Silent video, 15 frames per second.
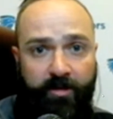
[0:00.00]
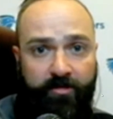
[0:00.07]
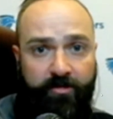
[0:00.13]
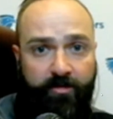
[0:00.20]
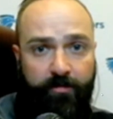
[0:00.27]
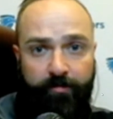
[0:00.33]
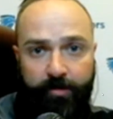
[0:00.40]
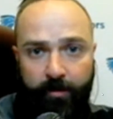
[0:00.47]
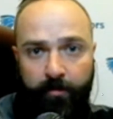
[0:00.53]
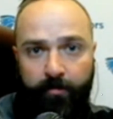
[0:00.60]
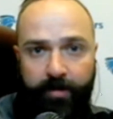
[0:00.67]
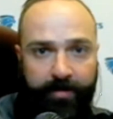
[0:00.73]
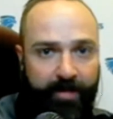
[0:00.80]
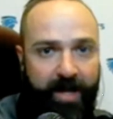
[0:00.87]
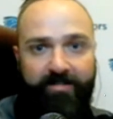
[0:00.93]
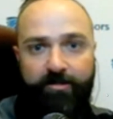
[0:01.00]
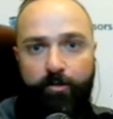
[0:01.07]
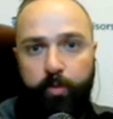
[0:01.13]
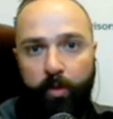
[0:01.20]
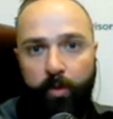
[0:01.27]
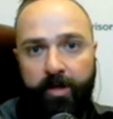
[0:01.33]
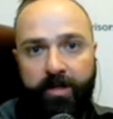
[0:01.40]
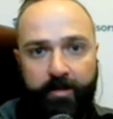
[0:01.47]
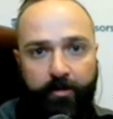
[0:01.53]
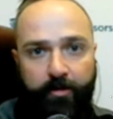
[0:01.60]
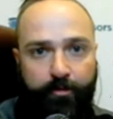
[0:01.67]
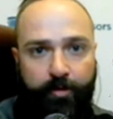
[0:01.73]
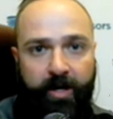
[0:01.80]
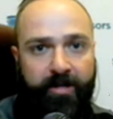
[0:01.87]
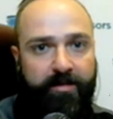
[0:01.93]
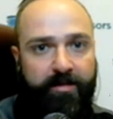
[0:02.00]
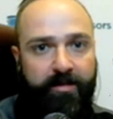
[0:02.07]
as of, you know, the last 20 years, right?